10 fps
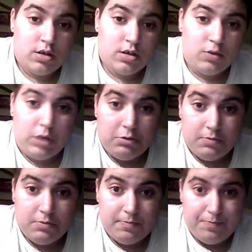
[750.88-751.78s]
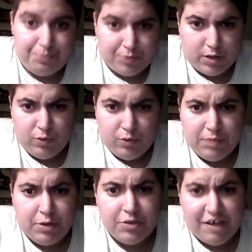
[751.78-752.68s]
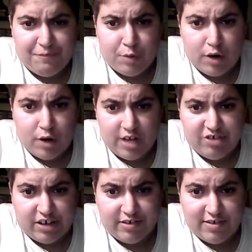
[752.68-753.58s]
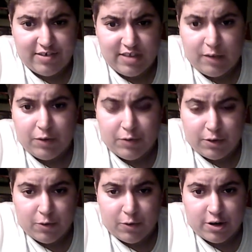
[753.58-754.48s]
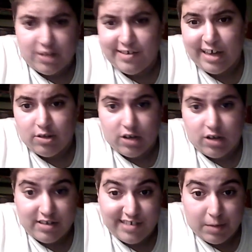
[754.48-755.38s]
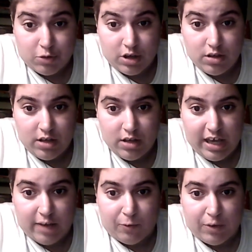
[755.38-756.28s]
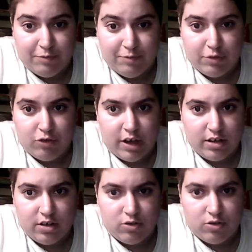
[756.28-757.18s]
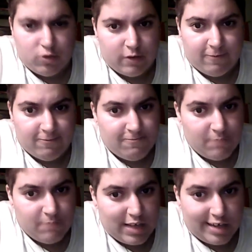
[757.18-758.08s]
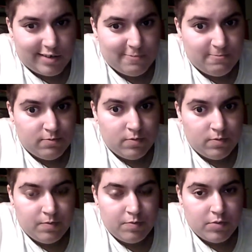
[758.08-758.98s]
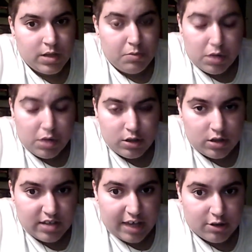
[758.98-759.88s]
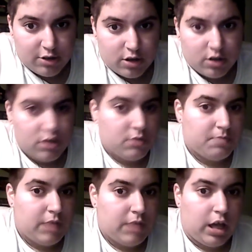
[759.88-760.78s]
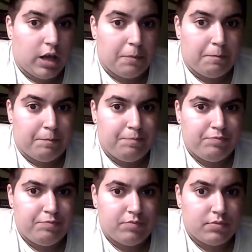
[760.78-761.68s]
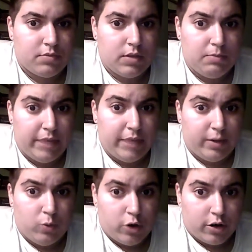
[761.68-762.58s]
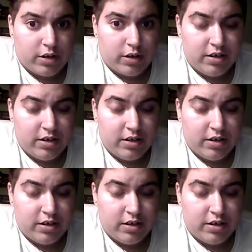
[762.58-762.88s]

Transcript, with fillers: well we both have projects that we want to work on together and separate and we've been trying to sort of like put it all together um make it work